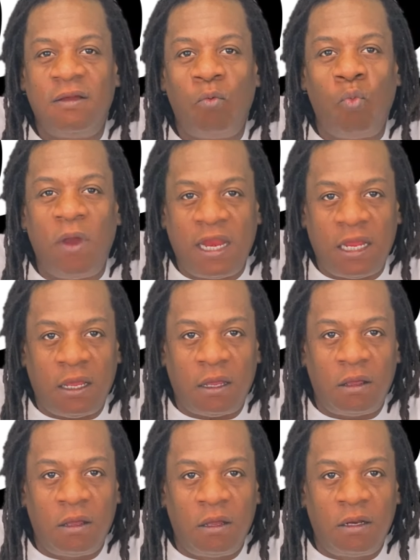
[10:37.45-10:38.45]
winning,
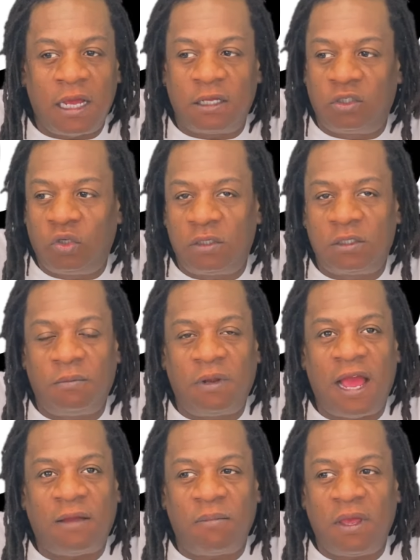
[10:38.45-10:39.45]
that can show us a
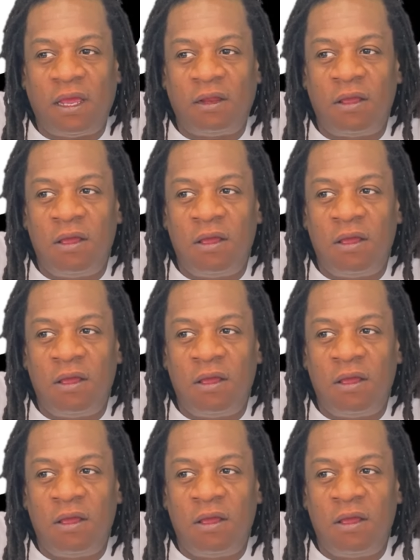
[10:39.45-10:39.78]
black man